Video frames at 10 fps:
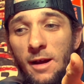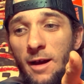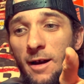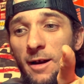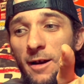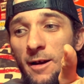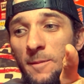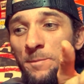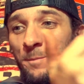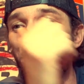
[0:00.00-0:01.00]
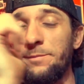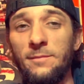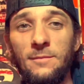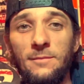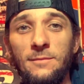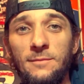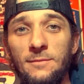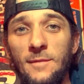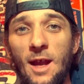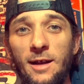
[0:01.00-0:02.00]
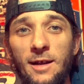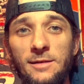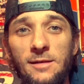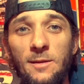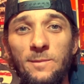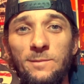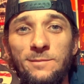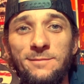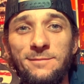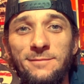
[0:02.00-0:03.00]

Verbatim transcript: Um, I got something.